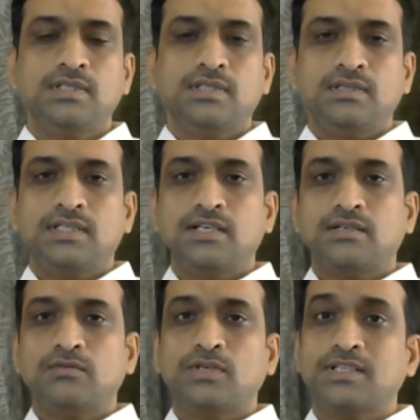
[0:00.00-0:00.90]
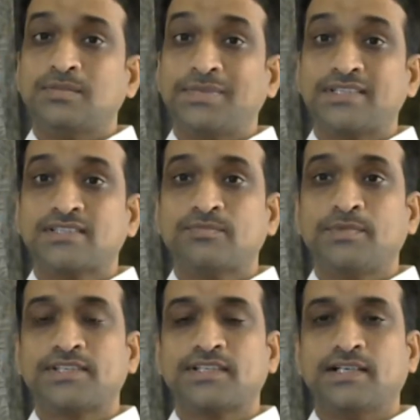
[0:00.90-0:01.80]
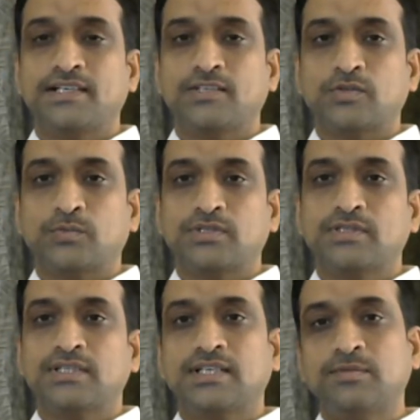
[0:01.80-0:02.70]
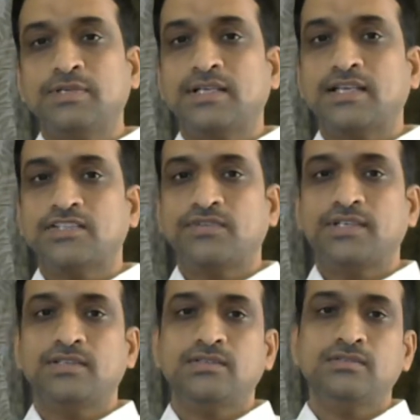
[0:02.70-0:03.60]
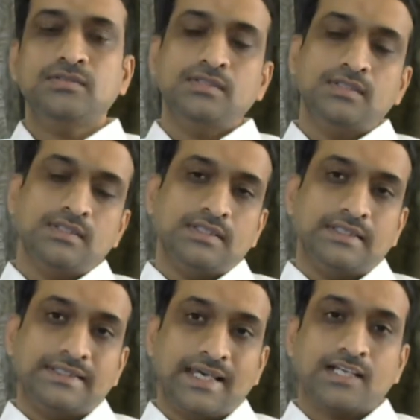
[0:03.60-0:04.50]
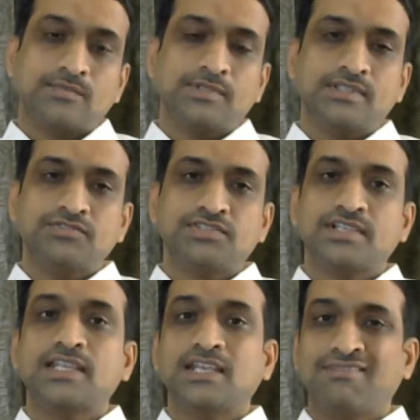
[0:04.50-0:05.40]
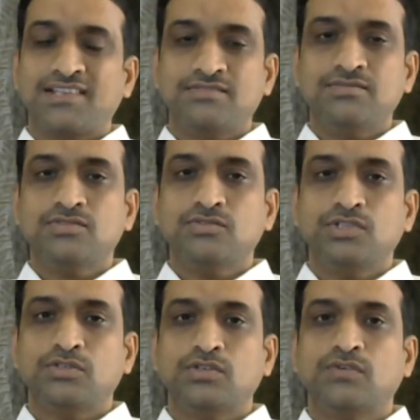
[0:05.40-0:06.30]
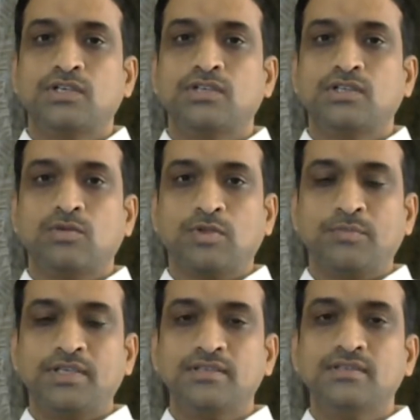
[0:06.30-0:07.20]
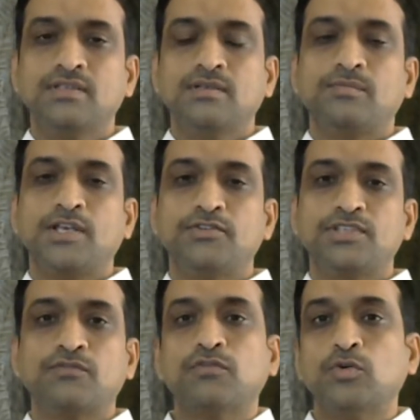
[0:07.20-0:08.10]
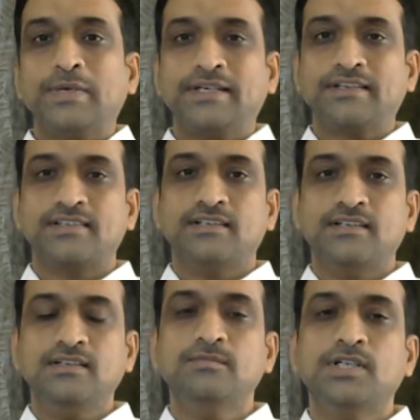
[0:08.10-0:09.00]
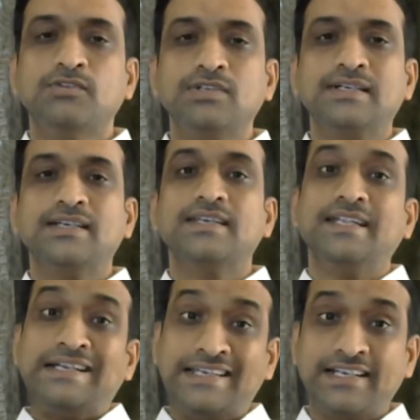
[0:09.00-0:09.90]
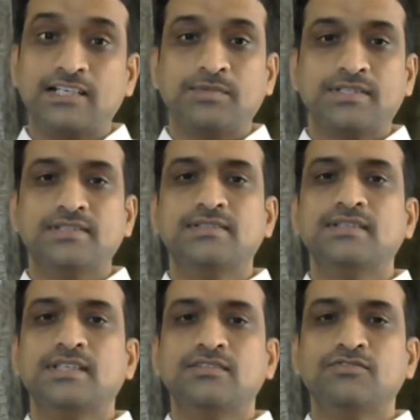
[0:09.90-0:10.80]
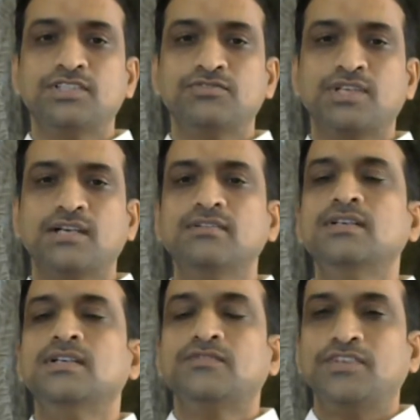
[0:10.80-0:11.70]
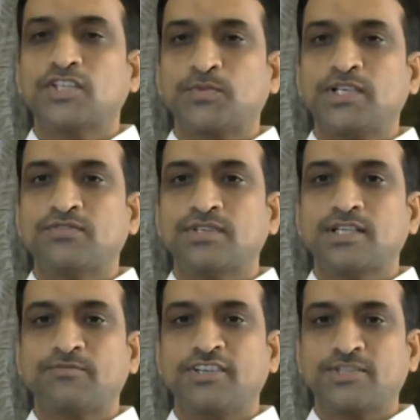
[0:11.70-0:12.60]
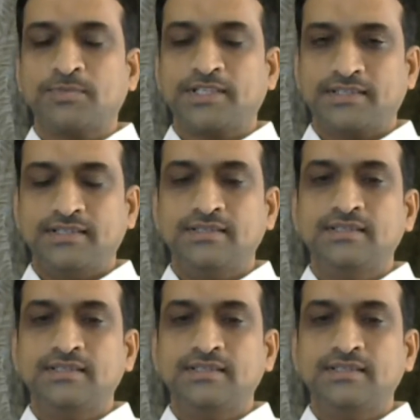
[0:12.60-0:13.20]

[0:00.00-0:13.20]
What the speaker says: Then, what are the methods of measuring cardiac output? They can be classified into direct methods, which are invasive, so we don't follow in human beings by using flow meters and all. But we will take indirect methods in which we have fixed principle or fixed method.